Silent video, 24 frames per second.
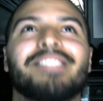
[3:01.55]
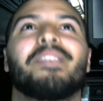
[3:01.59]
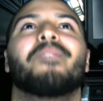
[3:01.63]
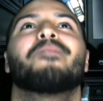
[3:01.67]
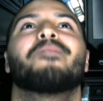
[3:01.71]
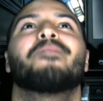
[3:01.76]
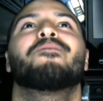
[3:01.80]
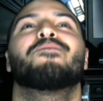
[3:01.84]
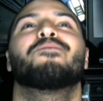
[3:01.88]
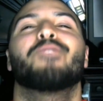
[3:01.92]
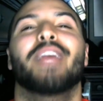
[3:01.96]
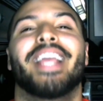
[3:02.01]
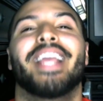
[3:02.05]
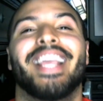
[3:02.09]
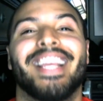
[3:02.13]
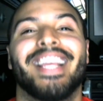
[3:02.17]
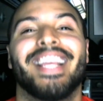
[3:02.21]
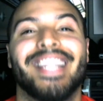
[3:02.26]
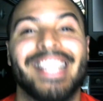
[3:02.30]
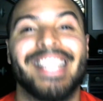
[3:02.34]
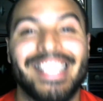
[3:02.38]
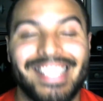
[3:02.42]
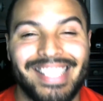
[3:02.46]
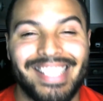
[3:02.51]
freaking
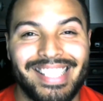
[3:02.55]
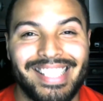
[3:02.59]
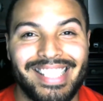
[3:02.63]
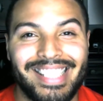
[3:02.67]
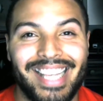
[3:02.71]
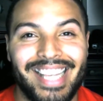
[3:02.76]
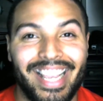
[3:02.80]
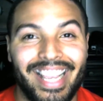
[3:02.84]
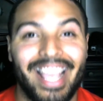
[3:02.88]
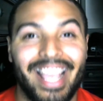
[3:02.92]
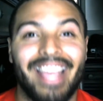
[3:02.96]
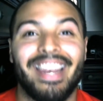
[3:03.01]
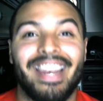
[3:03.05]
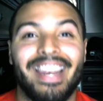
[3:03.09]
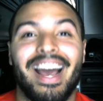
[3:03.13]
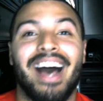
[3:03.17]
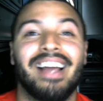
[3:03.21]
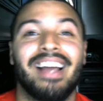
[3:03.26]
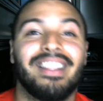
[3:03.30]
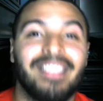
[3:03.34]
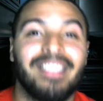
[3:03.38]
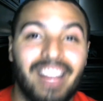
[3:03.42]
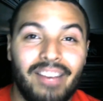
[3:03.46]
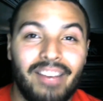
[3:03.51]
sick. And I
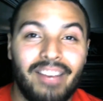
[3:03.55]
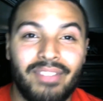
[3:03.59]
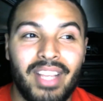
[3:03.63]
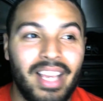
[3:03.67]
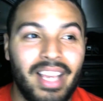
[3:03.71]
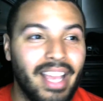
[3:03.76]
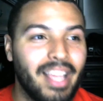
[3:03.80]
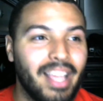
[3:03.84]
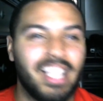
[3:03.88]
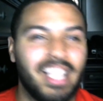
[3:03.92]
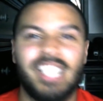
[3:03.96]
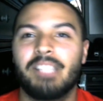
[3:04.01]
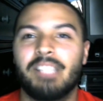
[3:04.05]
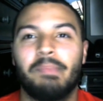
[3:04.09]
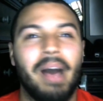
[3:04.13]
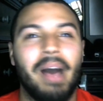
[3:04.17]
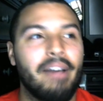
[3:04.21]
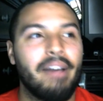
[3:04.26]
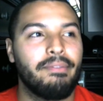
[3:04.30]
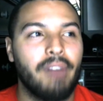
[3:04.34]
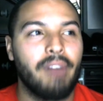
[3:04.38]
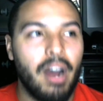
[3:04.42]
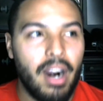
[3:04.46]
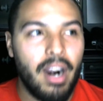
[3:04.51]
loved it. He's by
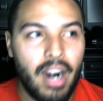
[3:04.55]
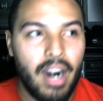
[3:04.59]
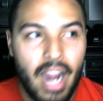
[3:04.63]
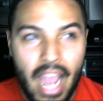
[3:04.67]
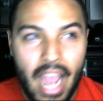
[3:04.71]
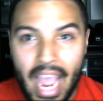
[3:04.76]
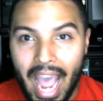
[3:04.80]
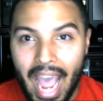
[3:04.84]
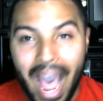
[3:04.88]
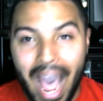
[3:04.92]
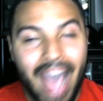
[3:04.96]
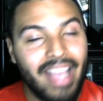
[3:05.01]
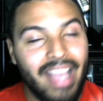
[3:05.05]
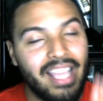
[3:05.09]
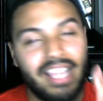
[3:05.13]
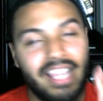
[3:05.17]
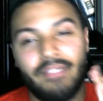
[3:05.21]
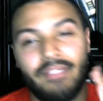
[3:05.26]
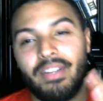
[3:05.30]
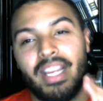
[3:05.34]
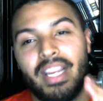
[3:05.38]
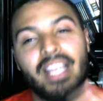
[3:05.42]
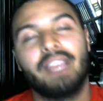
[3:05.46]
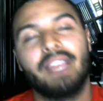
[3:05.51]
far, he
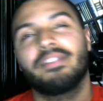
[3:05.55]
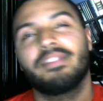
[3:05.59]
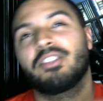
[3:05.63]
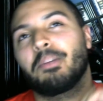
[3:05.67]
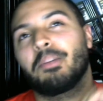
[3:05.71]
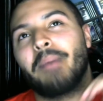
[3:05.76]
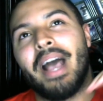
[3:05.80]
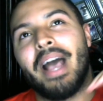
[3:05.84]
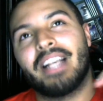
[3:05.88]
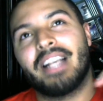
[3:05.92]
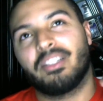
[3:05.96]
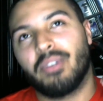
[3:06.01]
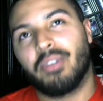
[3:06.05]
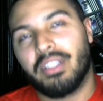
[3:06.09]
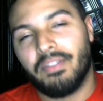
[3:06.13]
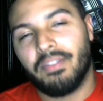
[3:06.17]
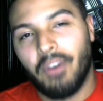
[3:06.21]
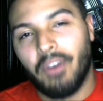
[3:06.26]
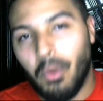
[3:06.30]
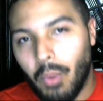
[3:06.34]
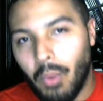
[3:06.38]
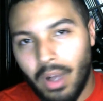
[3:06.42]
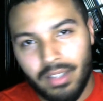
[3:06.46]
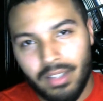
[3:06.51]
even surpassed Christopher
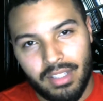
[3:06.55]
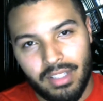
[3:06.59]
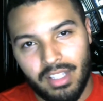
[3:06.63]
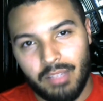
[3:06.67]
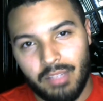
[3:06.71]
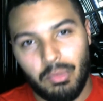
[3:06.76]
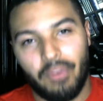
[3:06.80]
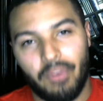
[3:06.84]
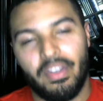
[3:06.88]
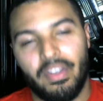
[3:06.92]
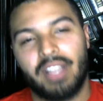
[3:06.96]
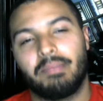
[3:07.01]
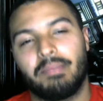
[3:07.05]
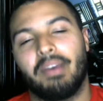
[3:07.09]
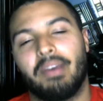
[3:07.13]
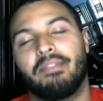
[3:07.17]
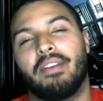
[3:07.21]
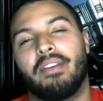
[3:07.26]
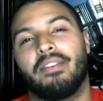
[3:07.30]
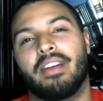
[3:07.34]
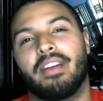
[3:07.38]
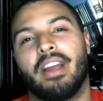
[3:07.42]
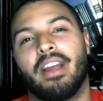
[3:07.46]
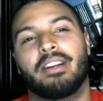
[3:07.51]
Waltz in this movie as my favorite
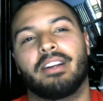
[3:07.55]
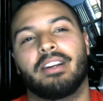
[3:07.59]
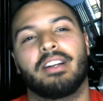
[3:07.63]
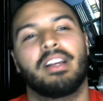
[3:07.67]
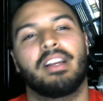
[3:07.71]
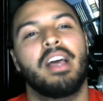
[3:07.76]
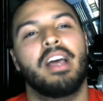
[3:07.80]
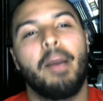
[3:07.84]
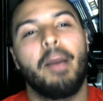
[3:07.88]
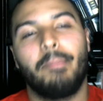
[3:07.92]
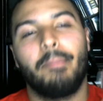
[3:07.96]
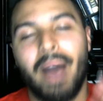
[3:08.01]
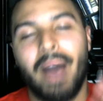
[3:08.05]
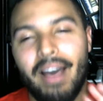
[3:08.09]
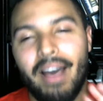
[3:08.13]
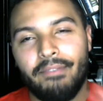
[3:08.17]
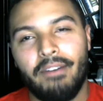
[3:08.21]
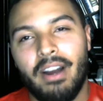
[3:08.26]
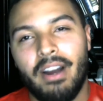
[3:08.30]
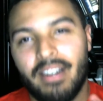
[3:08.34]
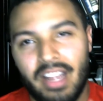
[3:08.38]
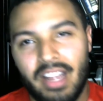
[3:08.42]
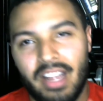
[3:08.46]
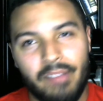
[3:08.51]
character. By far,
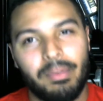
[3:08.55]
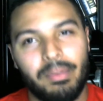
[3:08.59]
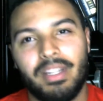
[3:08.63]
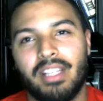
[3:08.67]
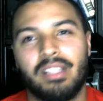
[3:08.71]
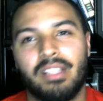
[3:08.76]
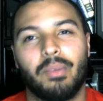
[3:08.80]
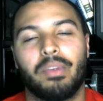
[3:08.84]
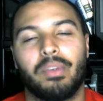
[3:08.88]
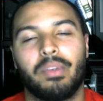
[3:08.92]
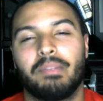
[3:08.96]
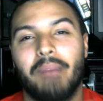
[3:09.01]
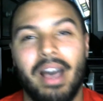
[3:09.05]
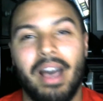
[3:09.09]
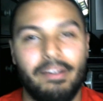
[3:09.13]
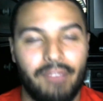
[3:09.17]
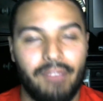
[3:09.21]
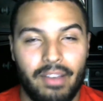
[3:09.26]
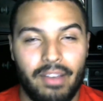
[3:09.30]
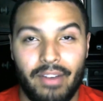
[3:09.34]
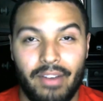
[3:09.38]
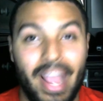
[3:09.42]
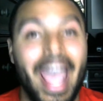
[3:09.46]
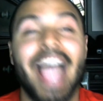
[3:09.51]
Dave Bautista was my favorite
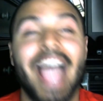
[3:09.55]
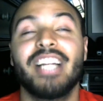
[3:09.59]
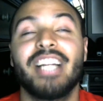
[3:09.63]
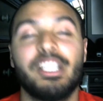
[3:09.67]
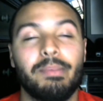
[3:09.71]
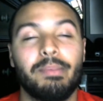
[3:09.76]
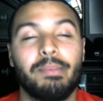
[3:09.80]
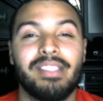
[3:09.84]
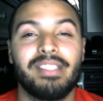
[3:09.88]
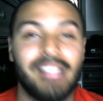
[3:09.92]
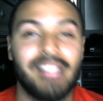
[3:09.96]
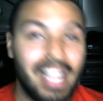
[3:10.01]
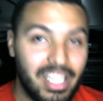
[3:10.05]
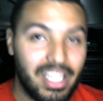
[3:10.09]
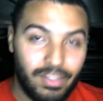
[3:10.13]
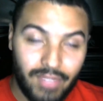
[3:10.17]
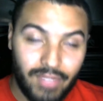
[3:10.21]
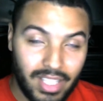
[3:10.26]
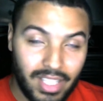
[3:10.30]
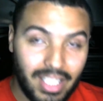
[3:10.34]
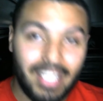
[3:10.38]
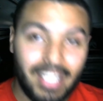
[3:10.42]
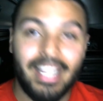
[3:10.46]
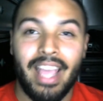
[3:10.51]

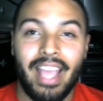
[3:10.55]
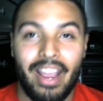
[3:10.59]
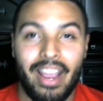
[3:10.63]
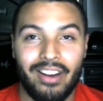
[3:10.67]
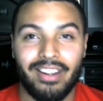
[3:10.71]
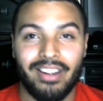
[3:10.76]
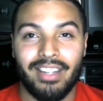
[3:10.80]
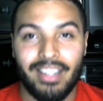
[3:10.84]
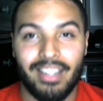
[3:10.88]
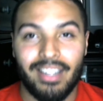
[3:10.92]
henchman/villain character.